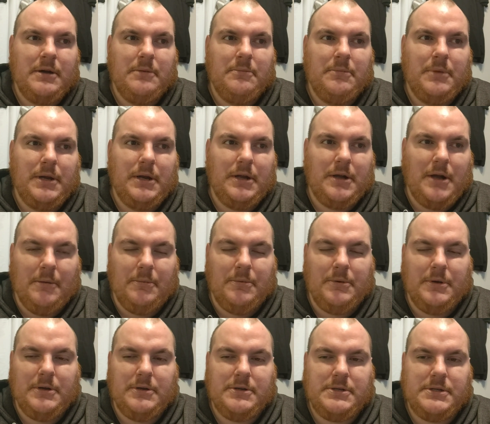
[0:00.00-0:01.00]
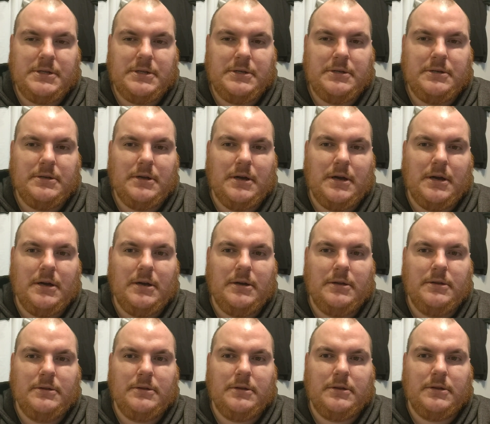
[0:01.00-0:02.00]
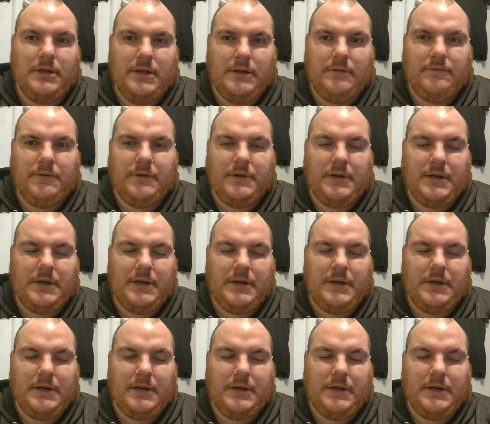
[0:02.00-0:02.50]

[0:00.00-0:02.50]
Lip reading: Played a couple years in Cleveland,